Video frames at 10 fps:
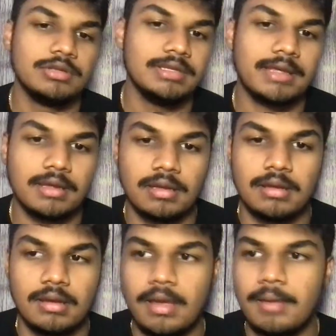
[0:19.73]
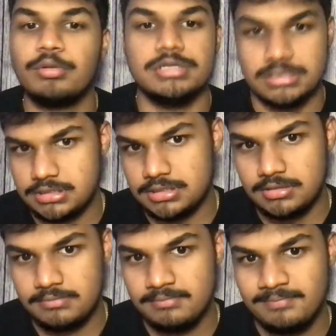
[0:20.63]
like I predicted it.